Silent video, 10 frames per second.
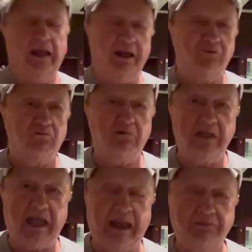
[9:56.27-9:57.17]
and
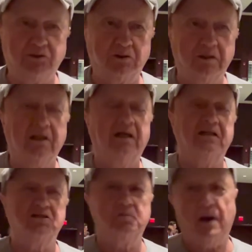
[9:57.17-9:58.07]
recaptured
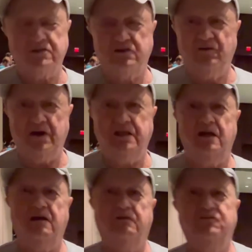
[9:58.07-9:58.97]
in
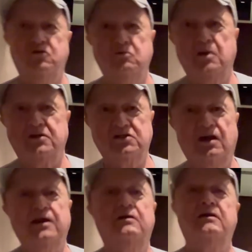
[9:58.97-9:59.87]
Spotsylvania a few months
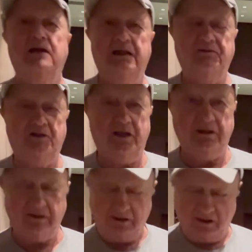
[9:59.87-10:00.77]
later. And then